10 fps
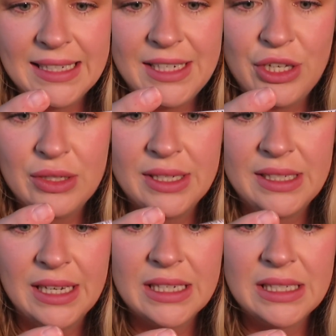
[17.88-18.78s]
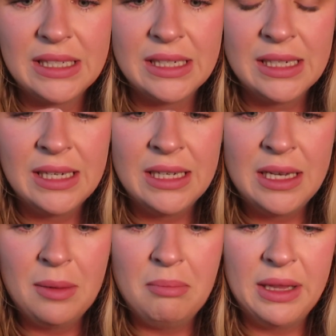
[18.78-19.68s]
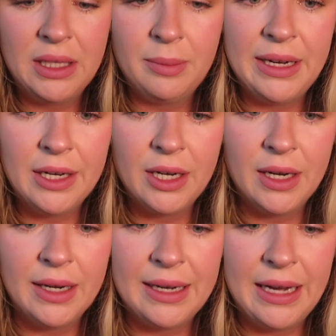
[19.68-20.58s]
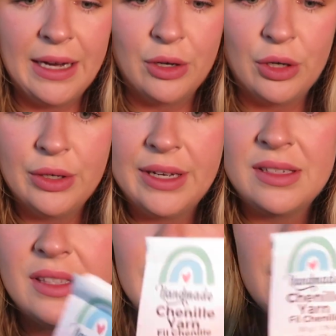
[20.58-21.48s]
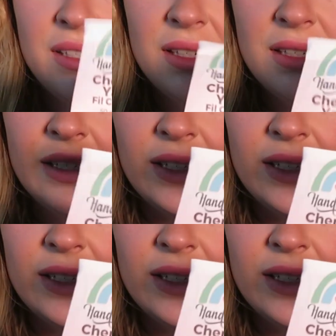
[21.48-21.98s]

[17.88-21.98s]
to use a 6mm needle. It's this